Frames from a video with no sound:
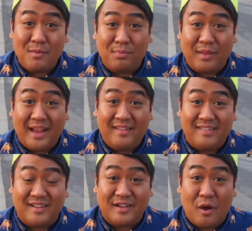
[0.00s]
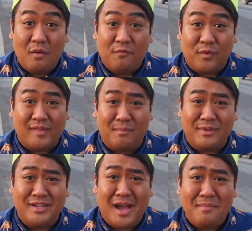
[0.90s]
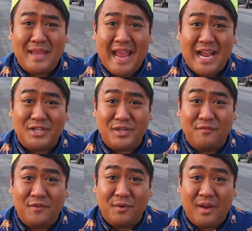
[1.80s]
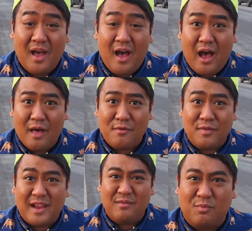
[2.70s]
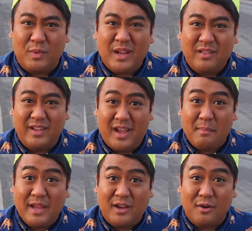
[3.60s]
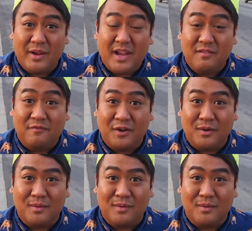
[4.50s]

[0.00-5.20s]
place to go for some yummy Asian food other than really yummy Korean food?